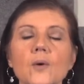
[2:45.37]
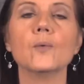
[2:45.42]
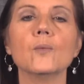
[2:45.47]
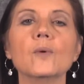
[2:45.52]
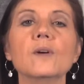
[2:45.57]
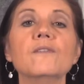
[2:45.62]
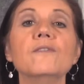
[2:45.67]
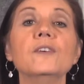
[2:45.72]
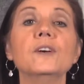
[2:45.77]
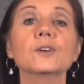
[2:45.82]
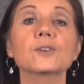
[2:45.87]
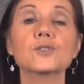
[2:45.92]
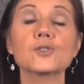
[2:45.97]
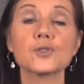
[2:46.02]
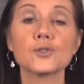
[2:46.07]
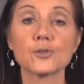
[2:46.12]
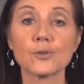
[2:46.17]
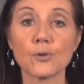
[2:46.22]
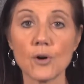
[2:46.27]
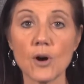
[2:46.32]
We feel
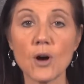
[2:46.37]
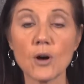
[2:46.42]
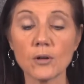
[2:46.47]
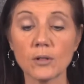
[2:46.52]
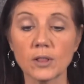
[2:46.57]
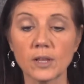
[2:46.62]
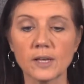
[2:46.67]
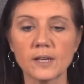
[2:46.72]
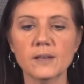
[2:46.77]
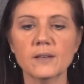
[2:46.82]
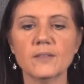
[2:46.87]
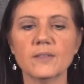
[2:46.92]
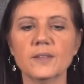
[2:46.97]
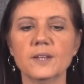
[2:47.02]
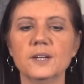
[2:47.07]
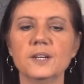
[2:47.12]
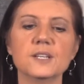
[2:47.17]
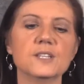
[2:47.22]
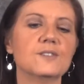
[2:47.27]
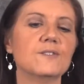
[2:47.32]
strongly
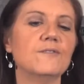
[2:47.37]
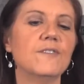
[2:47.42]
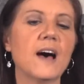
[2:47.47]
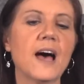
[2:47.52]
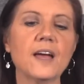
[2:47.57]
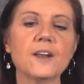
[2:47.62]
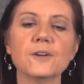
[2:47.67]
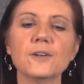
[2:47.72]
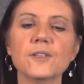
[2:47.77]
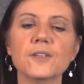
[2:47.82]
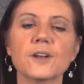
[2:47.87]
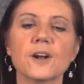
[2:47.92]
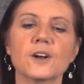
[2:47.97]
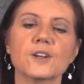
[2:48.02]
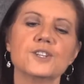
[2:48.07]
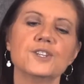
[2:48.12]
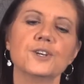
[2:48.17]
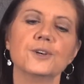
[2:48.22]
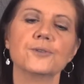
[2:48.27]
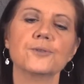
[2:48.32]
that it is vital that our
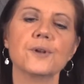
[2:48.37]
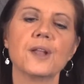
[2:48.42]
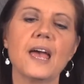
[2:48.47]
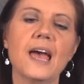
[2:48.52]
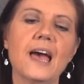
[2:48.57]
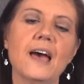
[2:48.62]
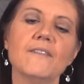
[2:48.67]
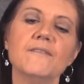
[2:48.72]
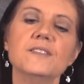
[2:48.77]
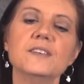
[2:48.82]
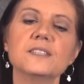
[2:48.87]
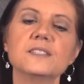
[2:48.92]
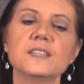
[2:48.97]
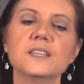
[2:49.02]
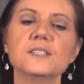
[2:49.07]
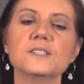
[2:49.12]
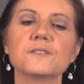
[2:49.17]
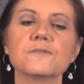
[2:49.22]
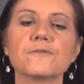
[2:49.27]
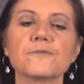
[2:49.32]
children have the
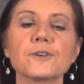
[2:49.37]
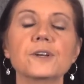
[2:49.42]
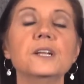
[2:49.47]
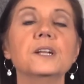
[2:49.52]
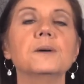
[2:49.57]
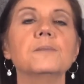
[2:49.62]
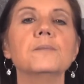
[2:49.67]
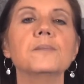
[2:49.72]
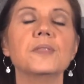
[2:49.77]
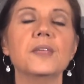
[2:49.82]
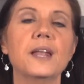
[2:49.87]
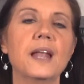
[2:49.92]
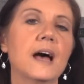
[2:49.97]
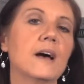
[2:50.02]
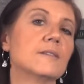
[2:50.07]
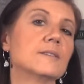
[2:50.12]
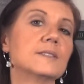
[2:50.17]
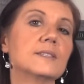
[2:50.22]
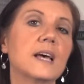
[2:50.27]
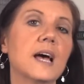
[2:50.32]
sense of freedom that
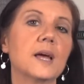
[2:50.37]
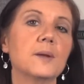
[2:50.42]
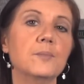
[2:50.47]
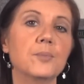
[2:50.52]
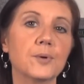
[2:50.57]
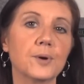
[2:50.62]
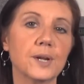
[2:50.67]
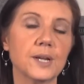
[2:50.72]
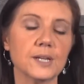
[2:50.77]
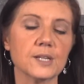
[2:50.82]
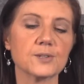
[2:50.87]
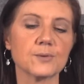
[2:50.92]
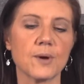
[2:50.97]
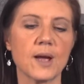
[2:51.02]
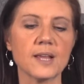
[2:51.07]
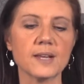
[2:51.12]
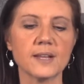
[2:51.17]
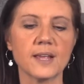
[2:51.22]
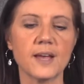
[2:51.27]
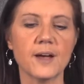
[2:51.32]
outside brings
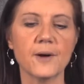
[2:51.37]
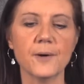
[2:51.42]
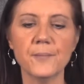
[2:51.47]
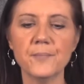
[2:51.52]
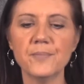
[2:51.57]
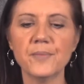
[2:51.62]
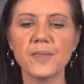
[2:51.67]
right now.